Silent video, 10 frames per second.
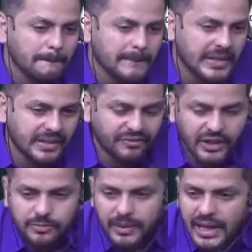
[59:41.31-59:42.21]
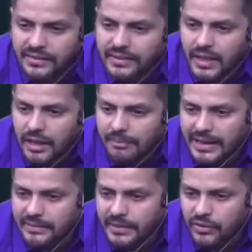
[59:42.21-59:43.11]
In the first place,
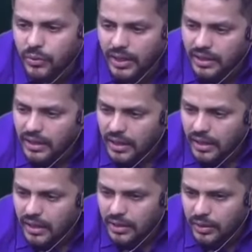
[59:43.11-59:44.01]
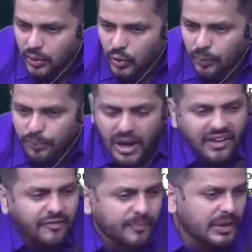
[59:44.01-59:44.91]
management is what? A group
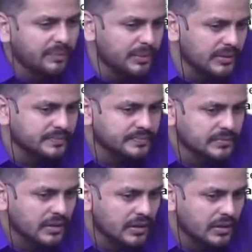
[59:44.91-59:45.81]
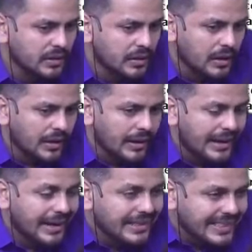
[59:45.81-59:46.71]
of people.
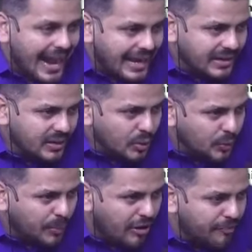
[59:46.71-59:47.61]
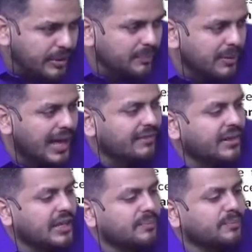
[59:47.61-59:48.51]
And that group of people are
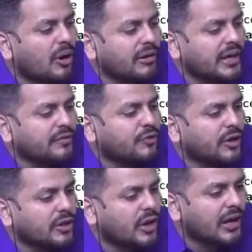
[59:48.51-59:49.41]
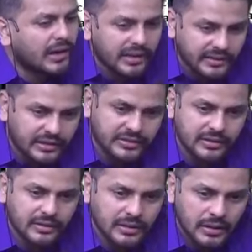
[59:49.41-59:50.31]
very important for the organization.
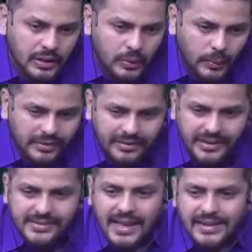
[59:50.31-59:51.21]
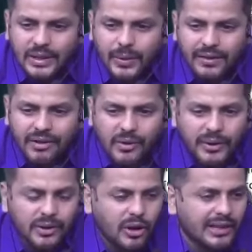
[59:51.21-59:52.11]
Which is exactly why we are going
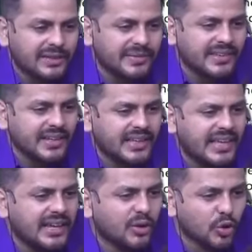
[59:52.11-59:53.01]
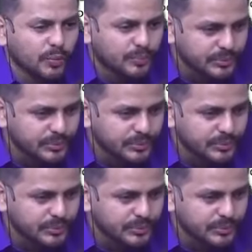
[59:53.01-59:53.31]
to call them as a key group.